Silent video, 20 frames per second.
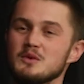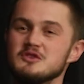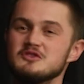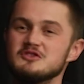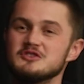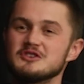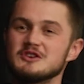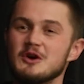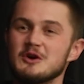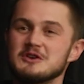
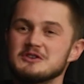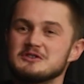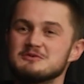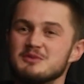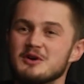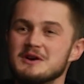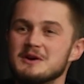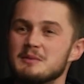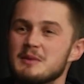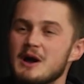your hardest
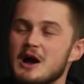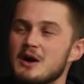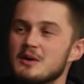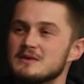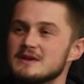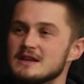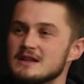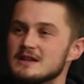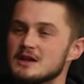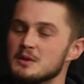part about
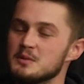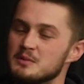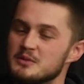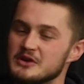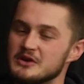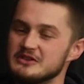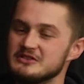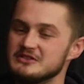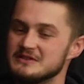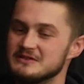getting up and
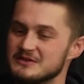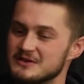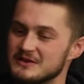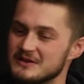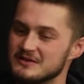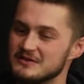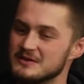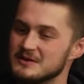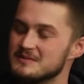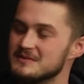preaching in front
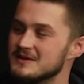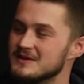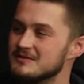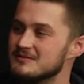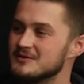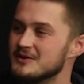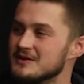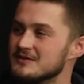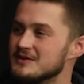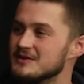
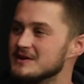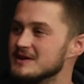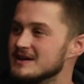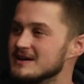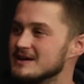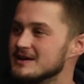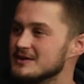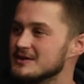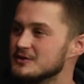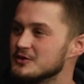of
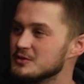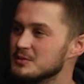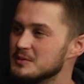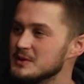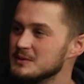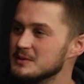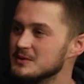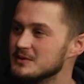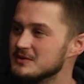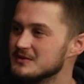a group of
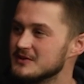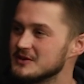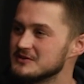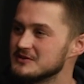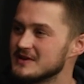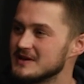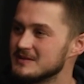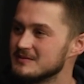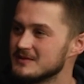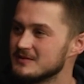people the first
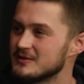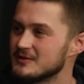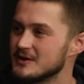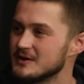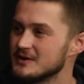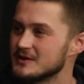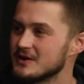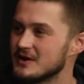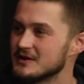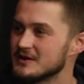time, in front of
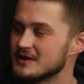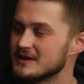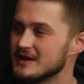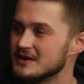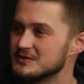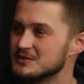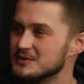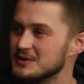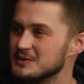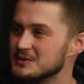your
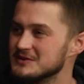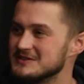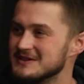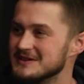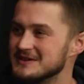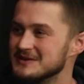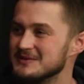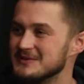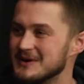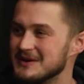congregation? What was
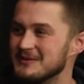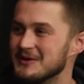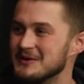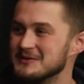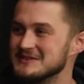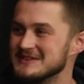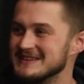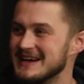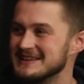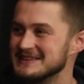what
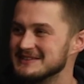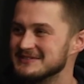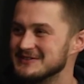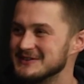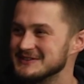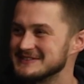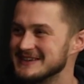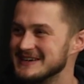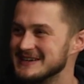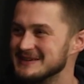was it like the
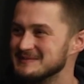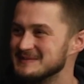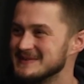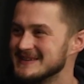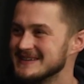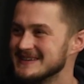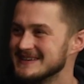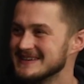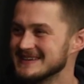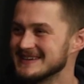first time?
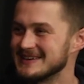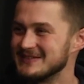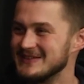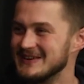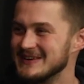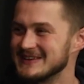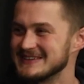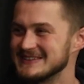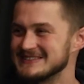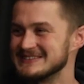Kind of
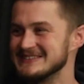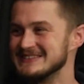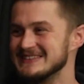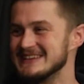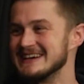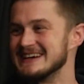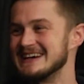walk us through that.